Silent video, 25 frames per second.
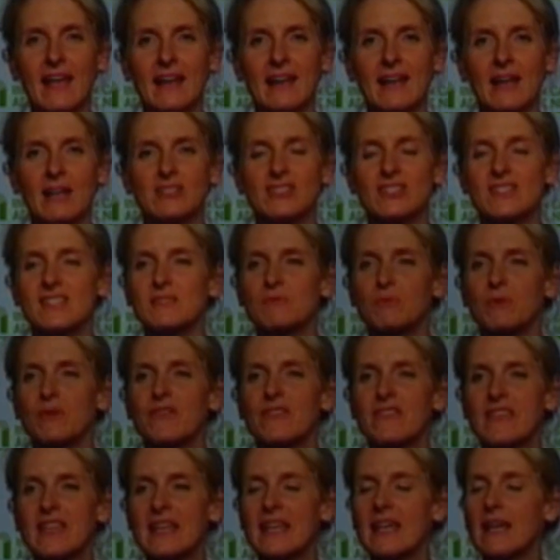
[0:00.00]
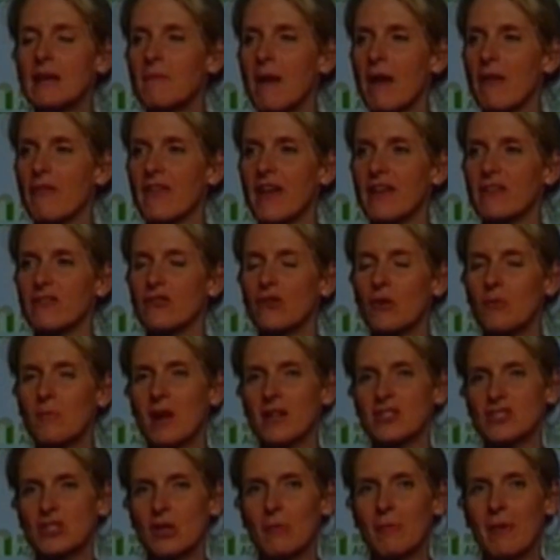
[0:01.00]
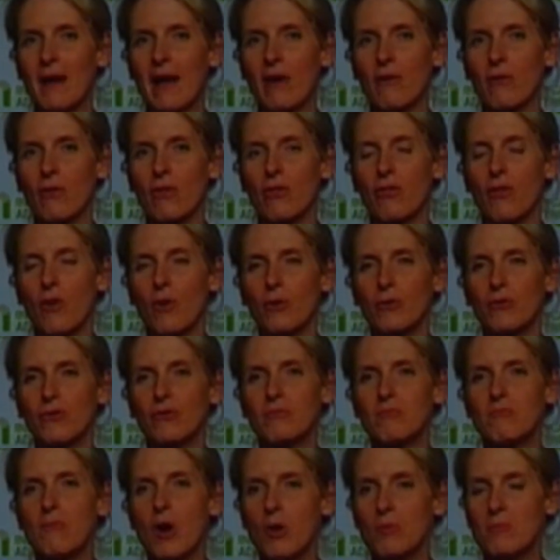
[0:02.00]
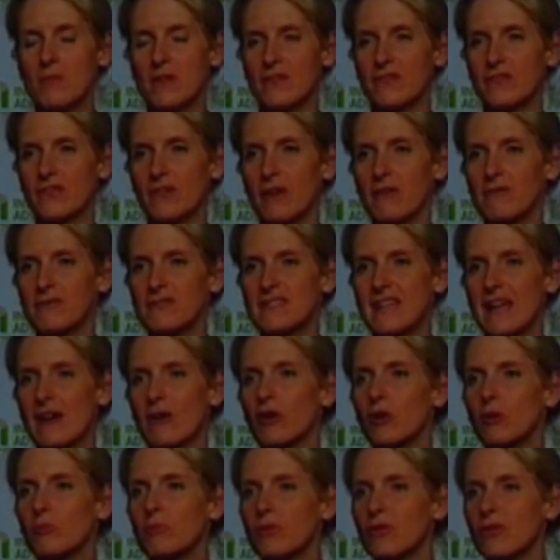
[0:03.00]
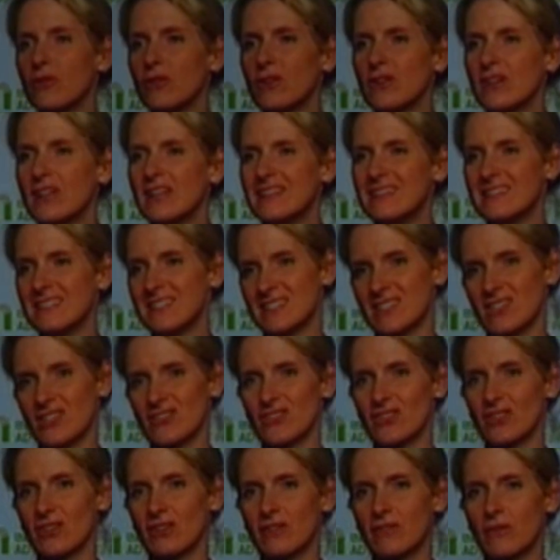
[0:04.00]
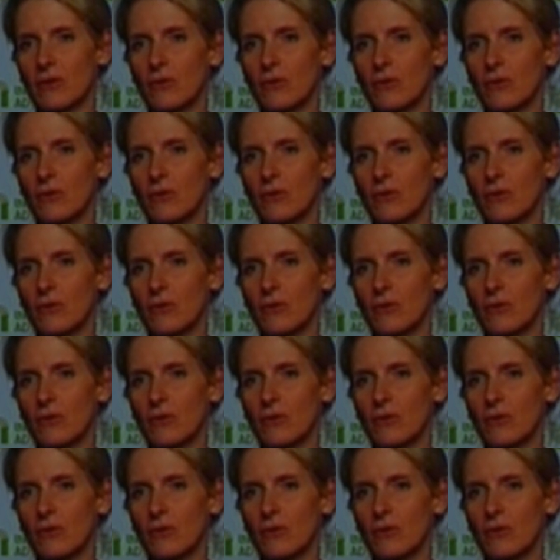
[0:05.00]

And I just was thinking about that so much, about those moments of terrible indecision,